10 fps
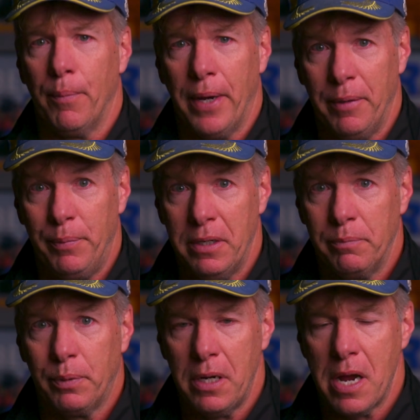about it
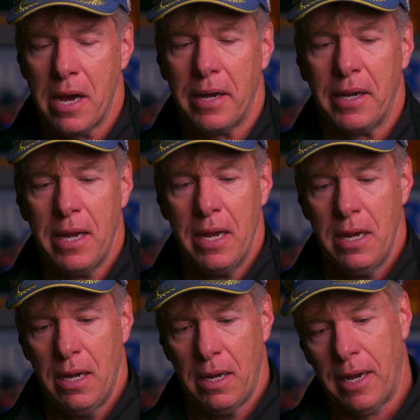being pretty high.
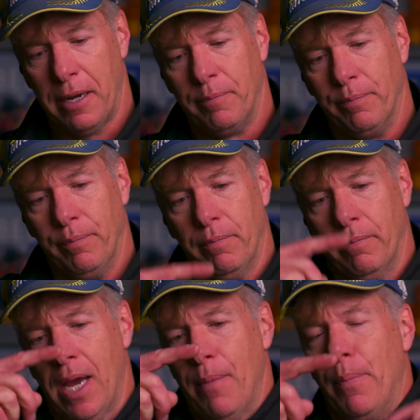And
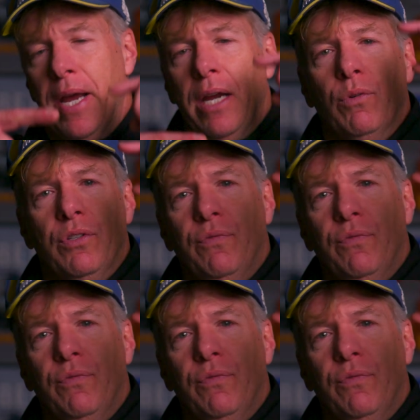my bike was